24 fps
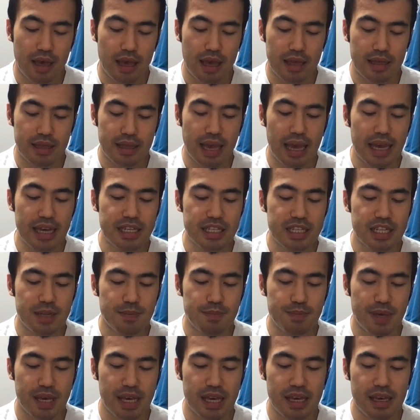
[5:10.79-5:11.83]
And
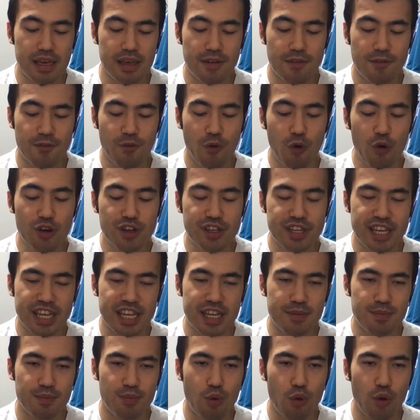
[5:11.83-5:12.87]
KCP,
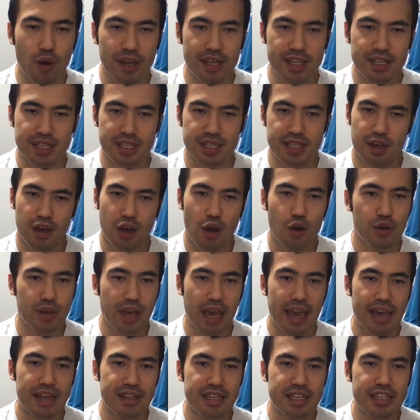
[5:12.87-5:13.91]
14 points.
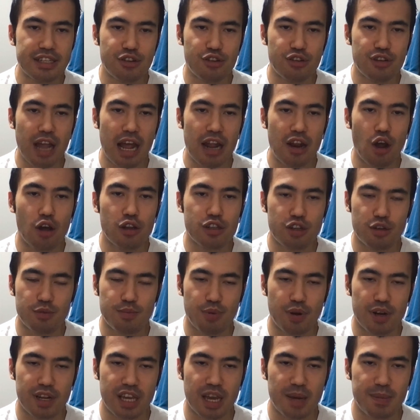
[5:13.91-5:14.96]
Okay, at least you're not also
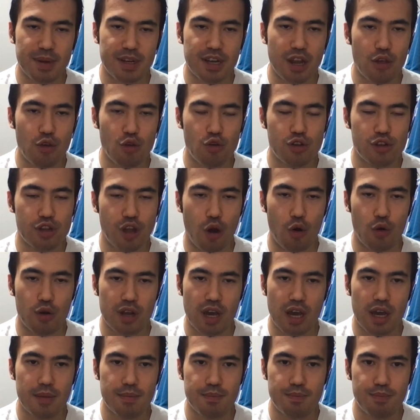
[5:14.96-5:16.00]
putting up another
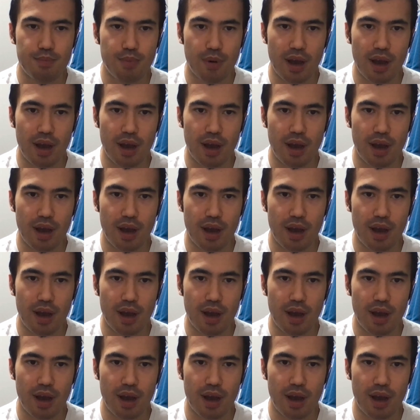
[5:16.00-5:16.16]
donut.